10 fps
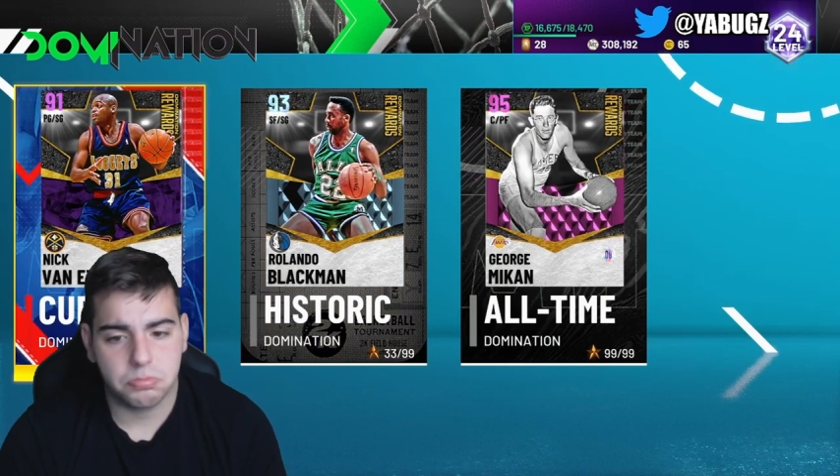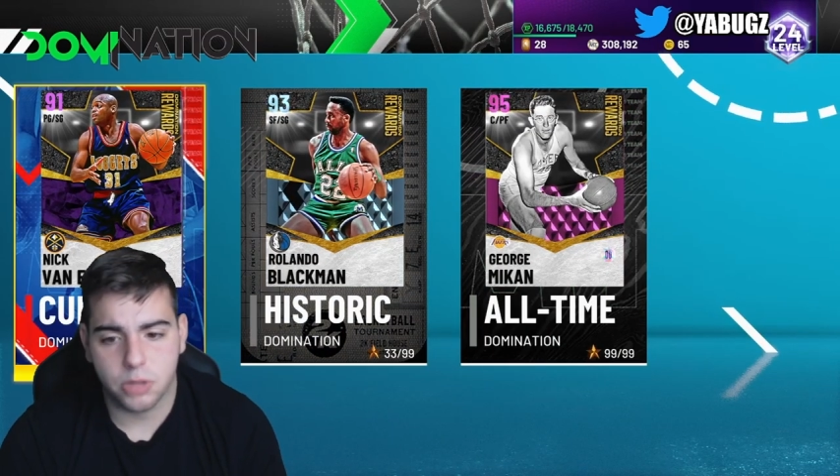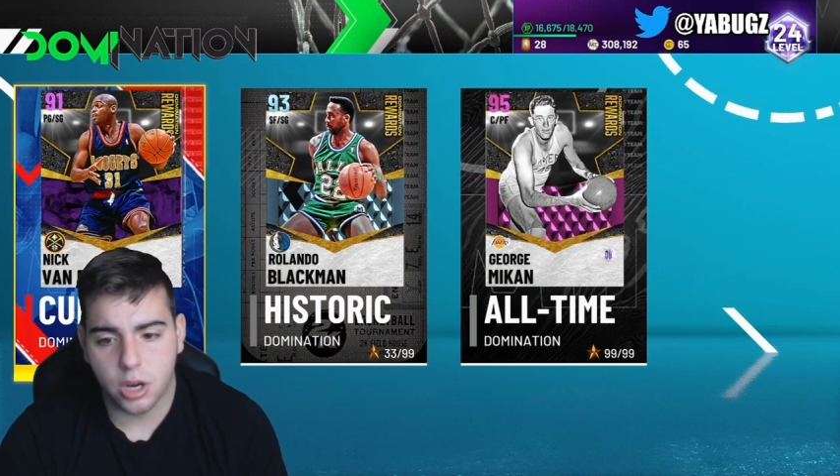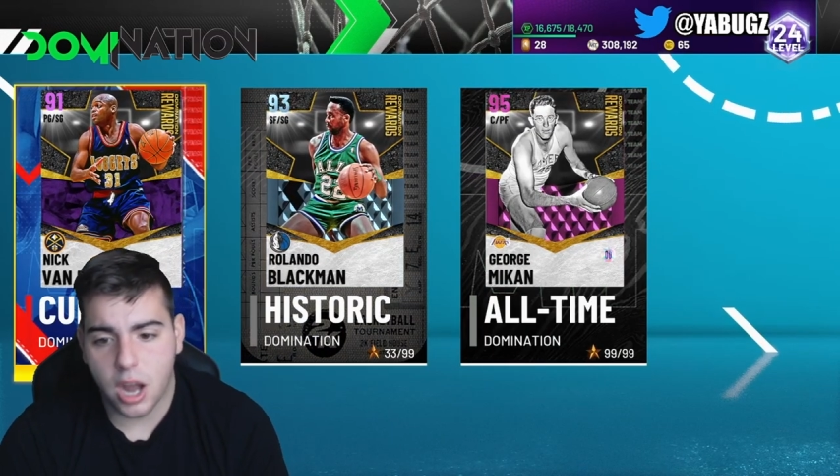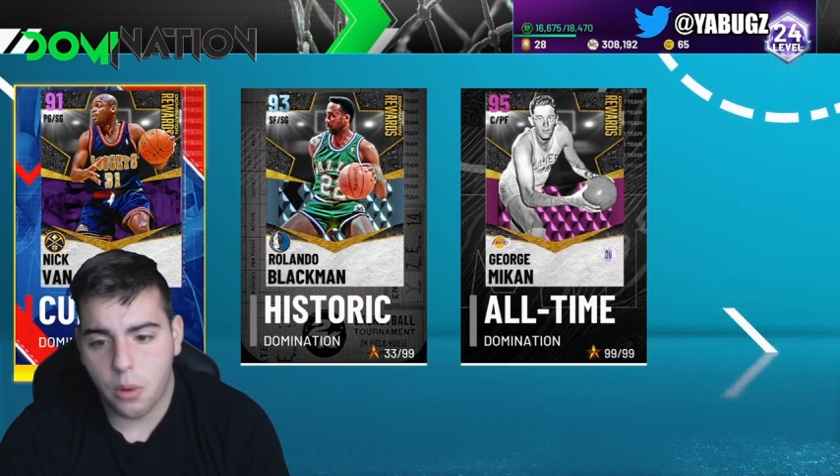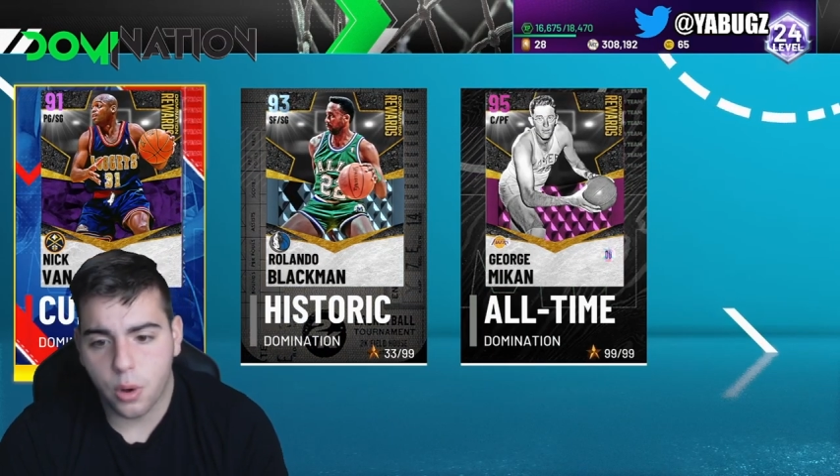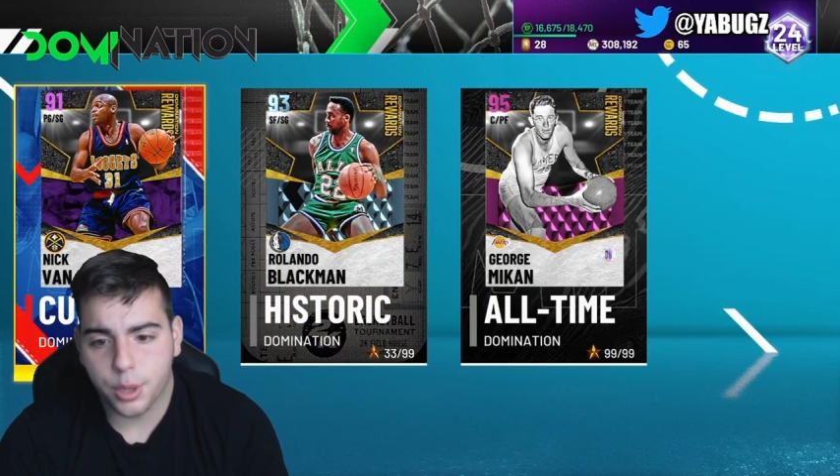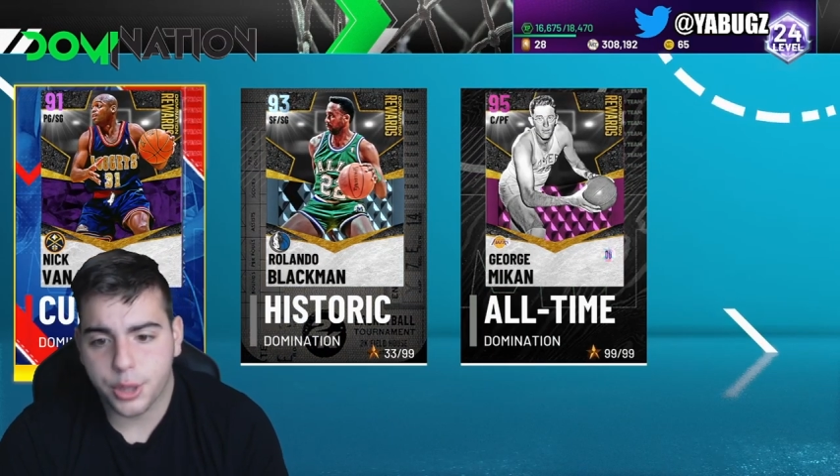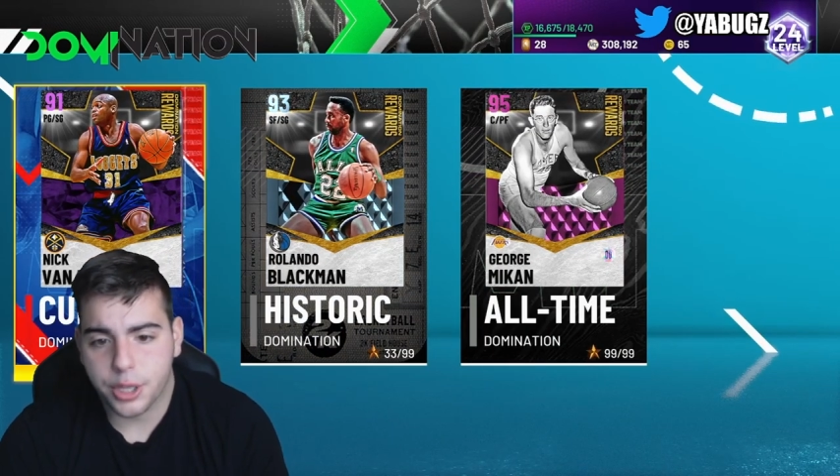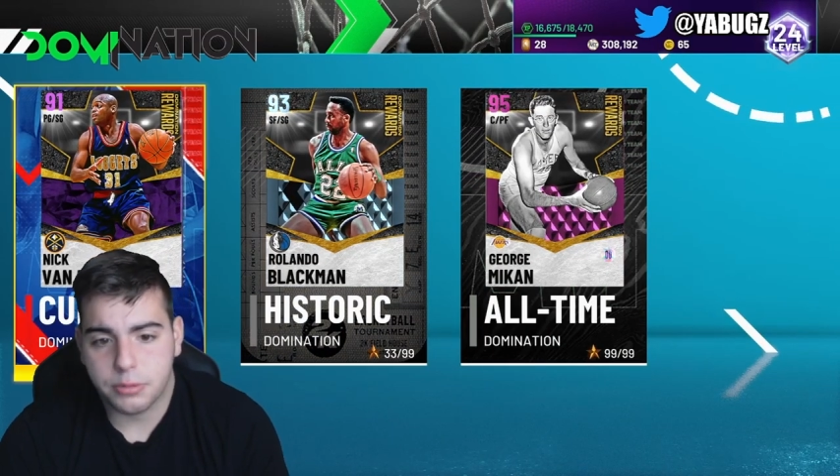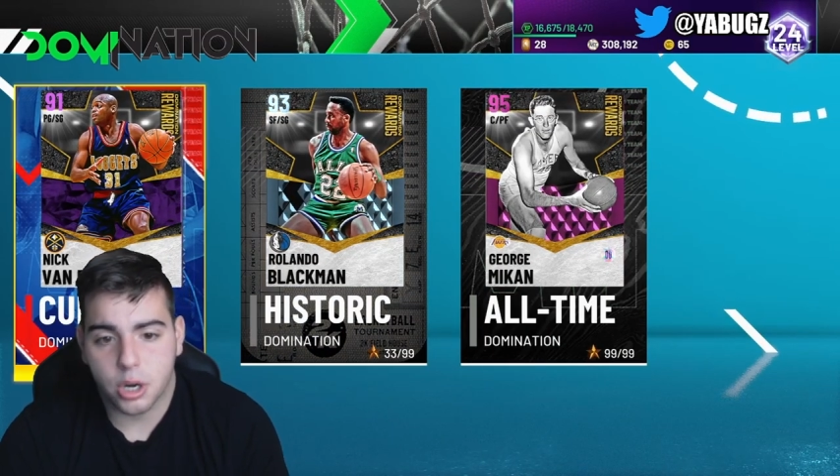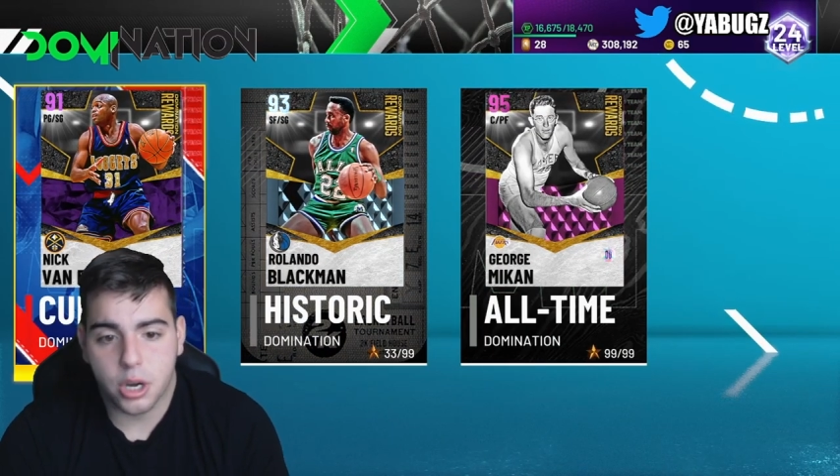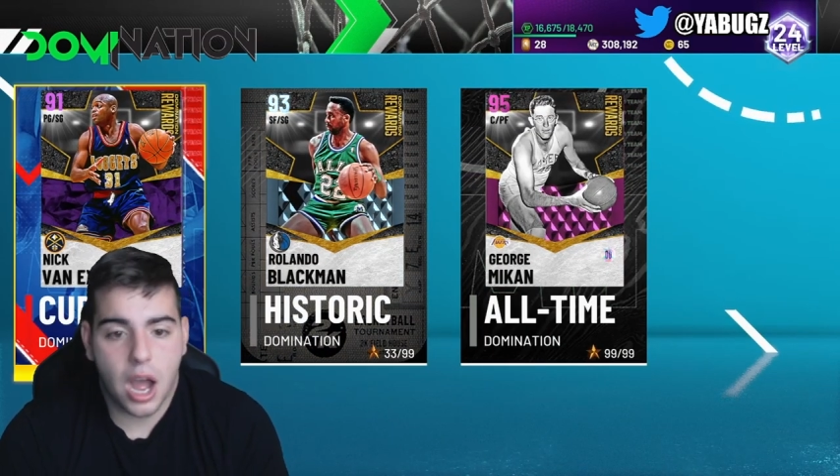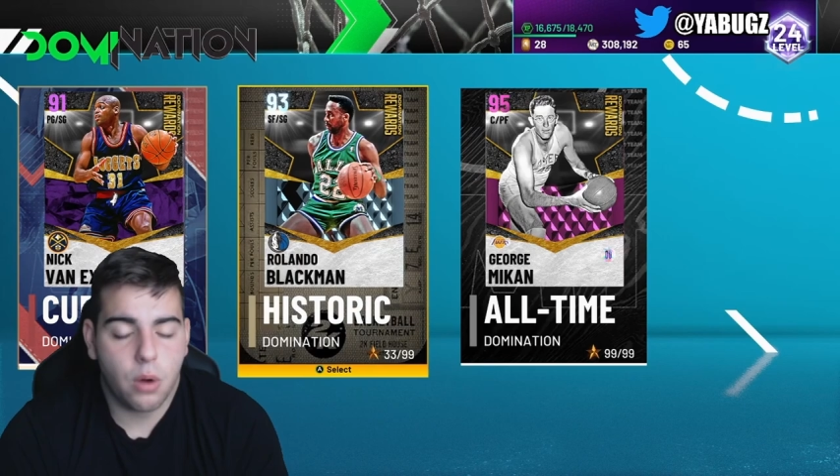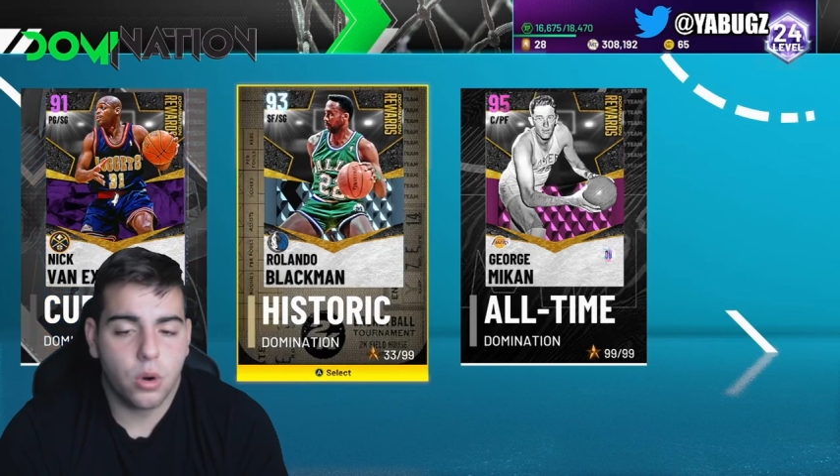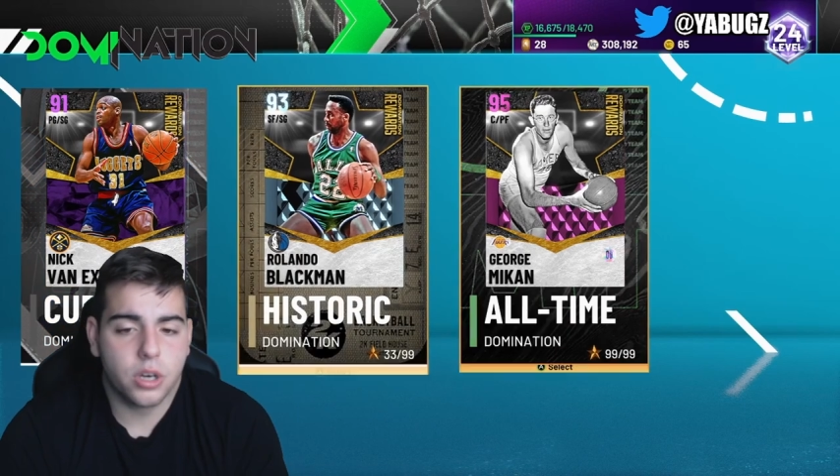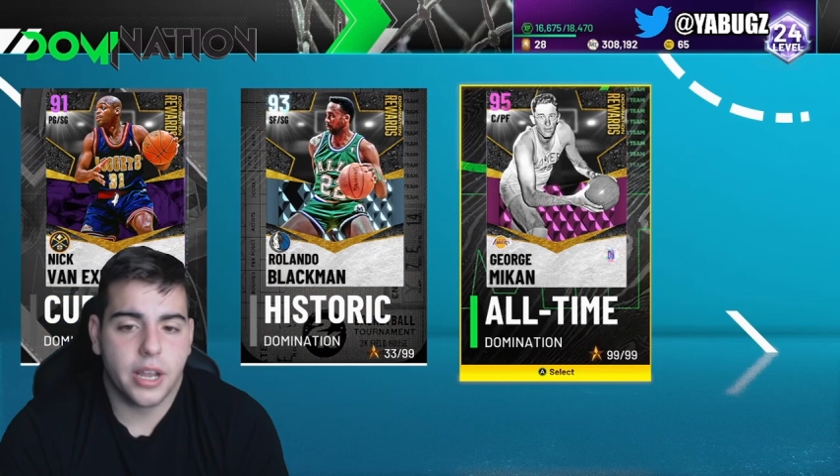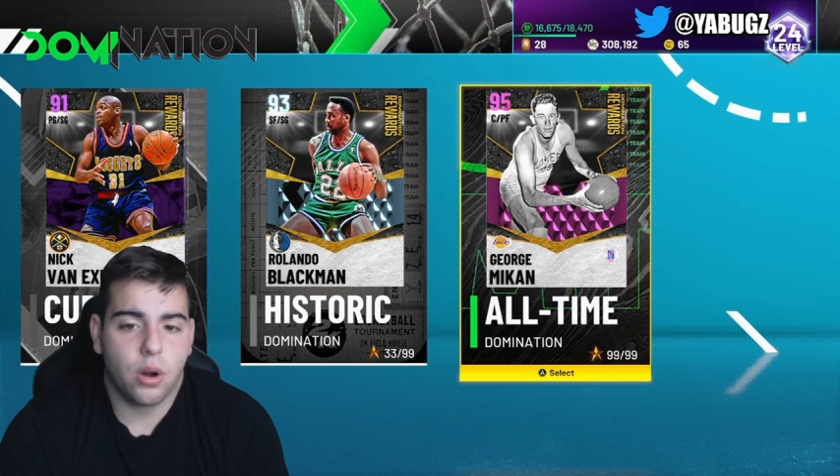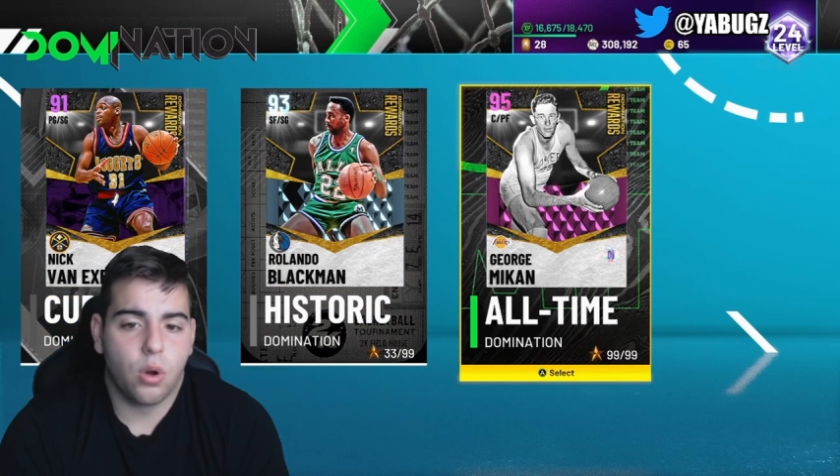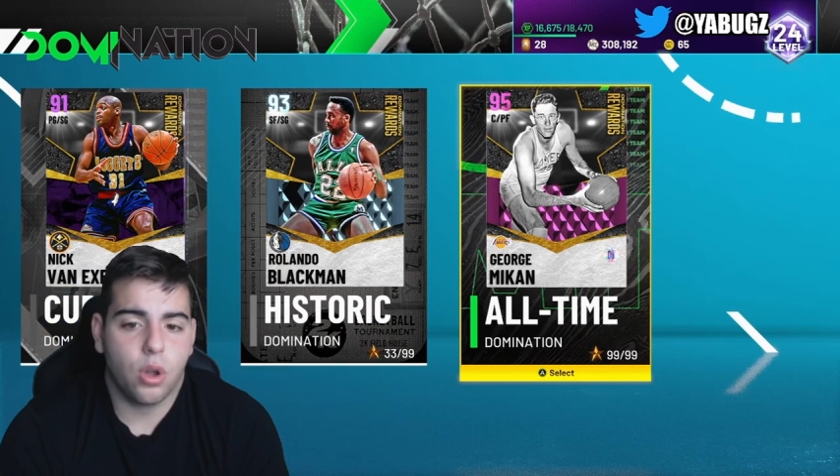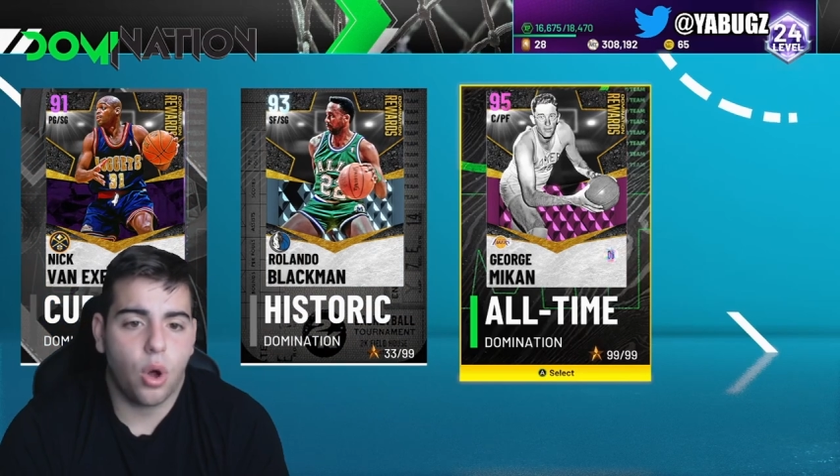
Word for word: they're not worth it. They're not worth it at all.